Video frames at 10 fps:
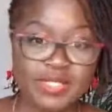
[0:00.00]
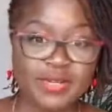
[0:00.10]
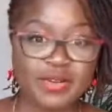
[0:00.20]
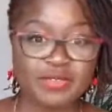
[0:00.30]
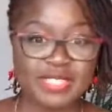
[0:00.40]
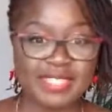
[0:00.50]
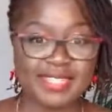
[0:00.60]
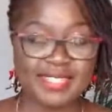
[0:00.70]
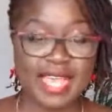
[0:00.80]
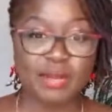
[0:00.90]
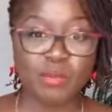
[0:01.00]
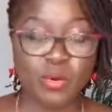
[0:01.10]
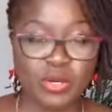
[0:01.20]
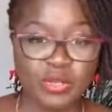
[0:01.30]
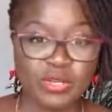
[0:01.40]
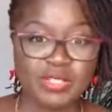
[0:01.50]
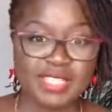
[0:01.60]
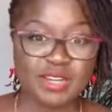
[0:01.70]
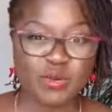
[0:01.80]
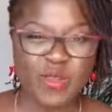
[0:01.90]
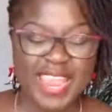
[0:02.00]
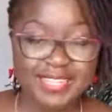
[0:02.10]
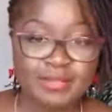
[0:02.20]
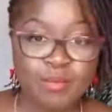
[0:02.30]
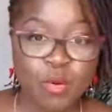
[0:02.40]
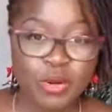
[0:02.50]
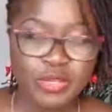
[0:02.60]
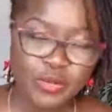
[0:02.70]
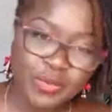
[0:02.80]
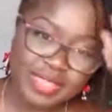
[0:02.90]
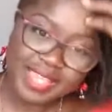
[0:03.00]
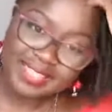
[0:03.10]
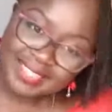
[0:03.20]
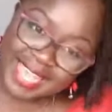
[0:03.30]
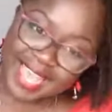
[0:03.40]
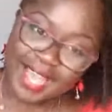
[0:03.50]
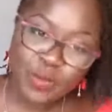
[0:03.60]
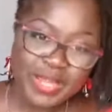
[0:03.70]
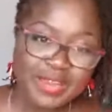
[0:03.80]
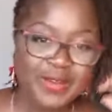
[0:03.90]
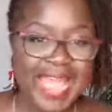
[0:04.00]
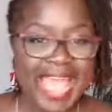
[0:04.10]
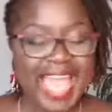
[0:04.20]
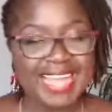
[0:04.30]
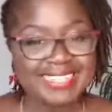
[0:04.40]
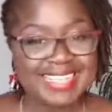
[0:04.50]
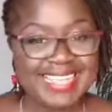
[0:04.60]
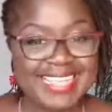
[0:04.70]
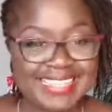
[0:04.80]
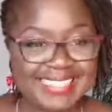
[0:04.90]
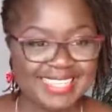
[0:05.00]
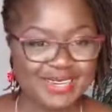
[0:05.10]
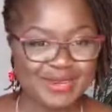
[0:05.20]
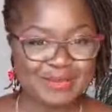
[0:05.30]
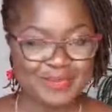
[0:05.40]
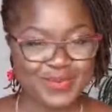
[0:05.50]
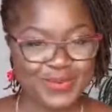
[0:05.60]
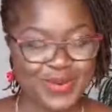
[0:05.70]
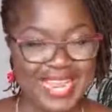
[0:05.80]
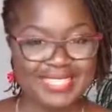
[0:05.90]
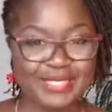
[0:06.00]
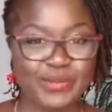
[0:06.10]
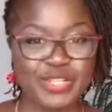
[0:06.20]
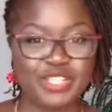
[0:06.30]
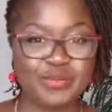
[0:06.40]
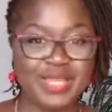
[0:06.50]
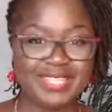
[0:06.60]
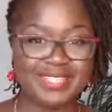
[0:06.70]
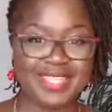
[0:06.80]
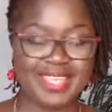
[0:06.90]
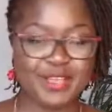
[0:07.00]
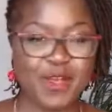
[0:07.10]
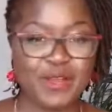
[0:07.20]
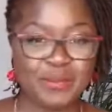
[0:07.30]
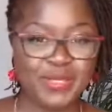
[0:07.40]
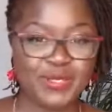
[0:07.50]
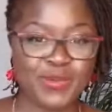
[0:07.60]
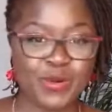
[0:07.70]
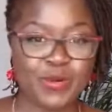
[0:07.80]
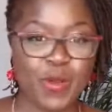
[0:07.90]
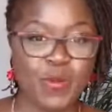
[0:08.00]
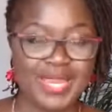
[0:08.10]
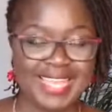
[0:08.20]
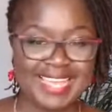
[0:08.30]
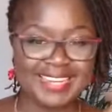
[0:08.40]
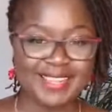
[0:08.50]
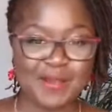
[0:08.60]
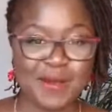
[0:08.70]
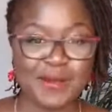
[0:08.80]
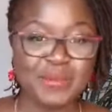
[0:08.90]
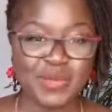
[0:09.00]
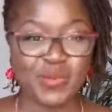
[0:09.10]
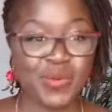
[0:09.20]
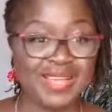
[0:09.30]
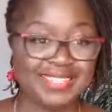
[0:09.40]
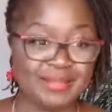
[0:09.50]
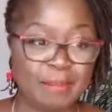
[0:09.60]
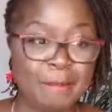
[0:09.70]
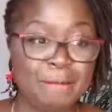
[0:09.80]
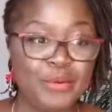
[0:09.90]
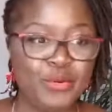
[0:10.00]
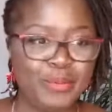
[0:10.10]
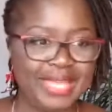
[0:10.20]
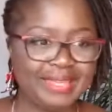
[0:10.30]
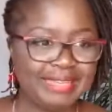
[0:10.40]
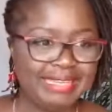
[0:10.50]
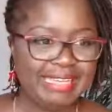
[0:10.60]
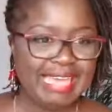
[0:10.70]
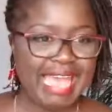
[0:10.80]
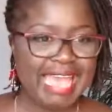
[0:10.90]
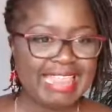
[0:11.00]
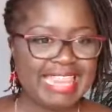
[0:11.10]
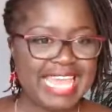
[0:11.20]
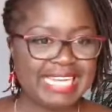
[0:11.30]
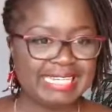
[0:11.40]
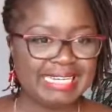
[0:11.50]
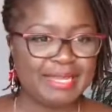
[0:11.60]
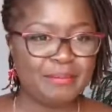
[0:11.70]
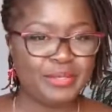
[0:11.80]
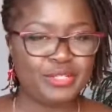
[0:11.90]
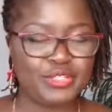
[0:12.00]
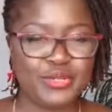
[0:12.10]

services and more goods and create more new things quicker and easier. Right? Which means the economies were growing and economy was booming. And then number